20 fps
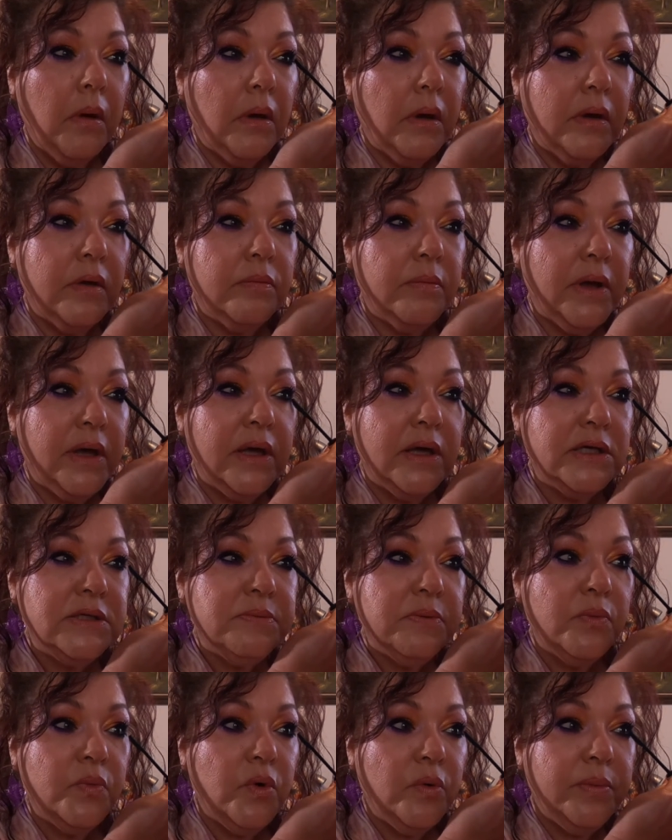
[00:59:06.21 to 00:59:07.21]
Because my
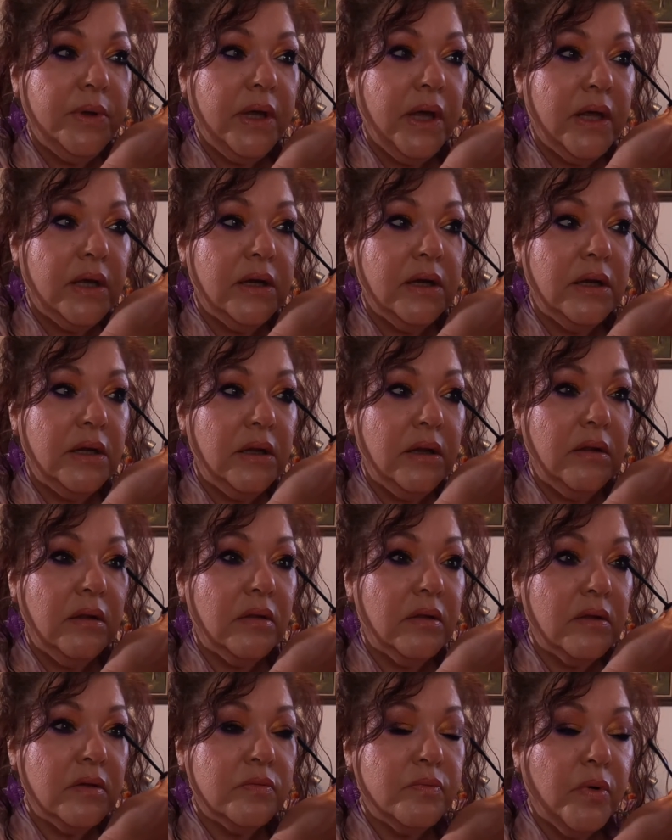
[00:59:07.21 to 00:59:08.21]
husband will be
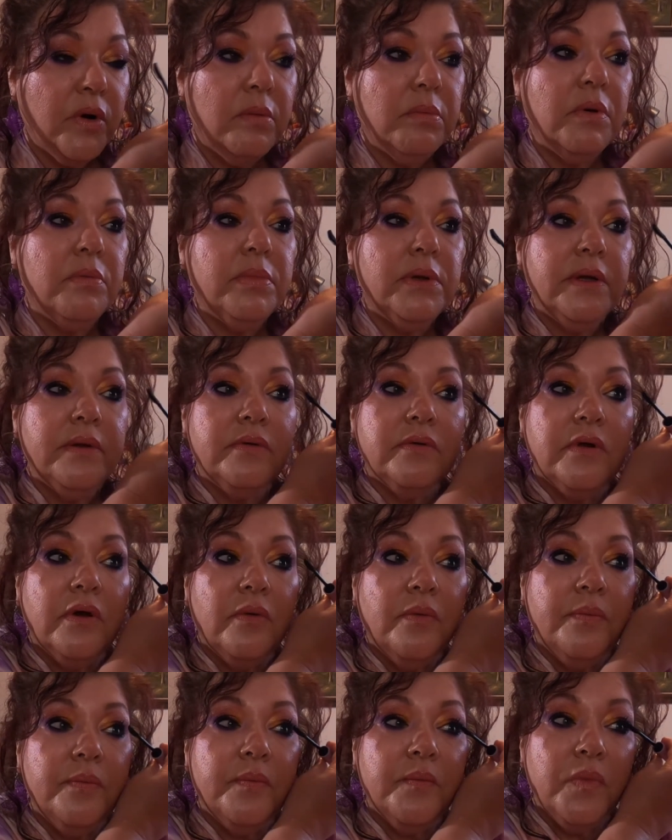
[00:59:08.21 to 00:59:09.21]
editing this probably,
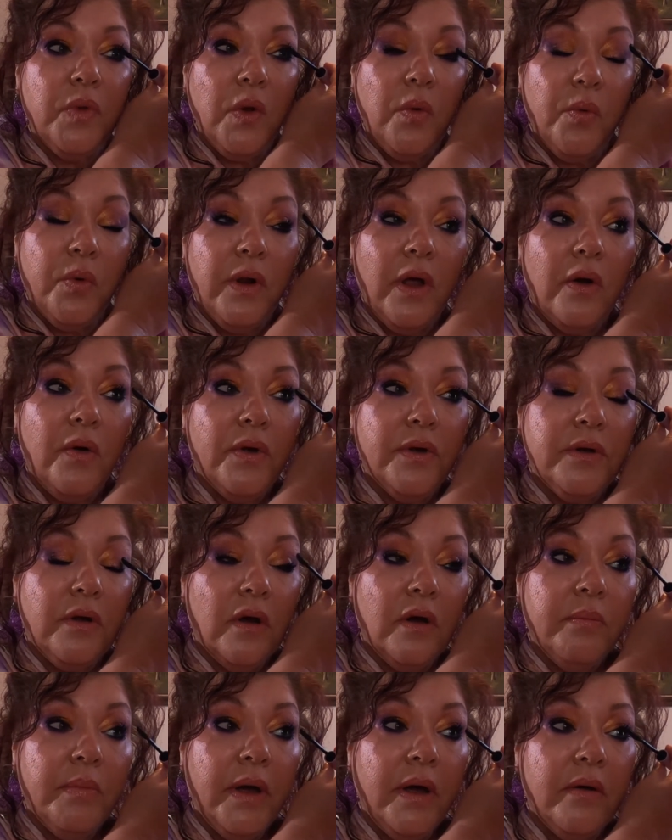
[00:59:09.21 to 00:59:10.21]
so we're not going to
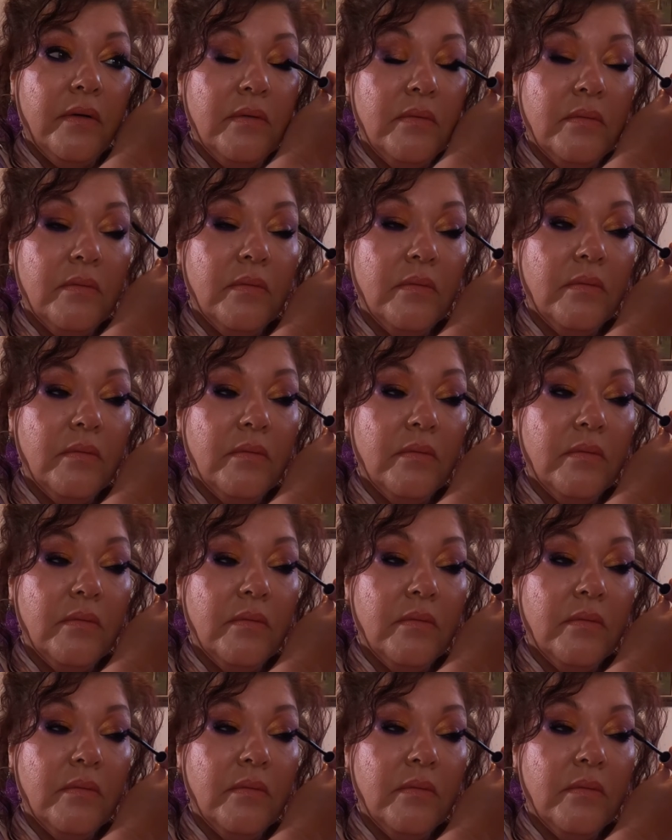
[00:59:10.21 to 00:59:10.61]
talk about it.